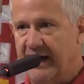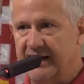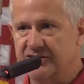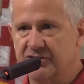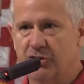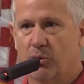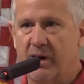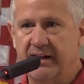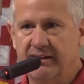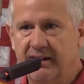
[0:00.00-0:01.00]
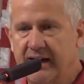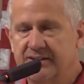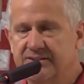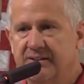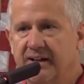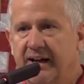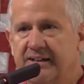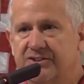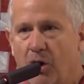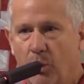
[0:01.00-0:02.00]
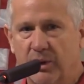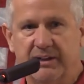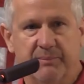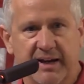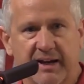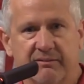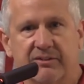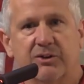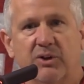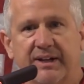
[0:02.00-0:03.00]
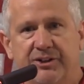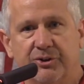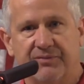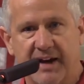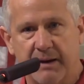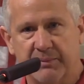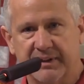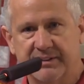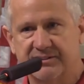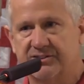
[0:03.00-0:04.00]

as great, as, as holy men to lead your families,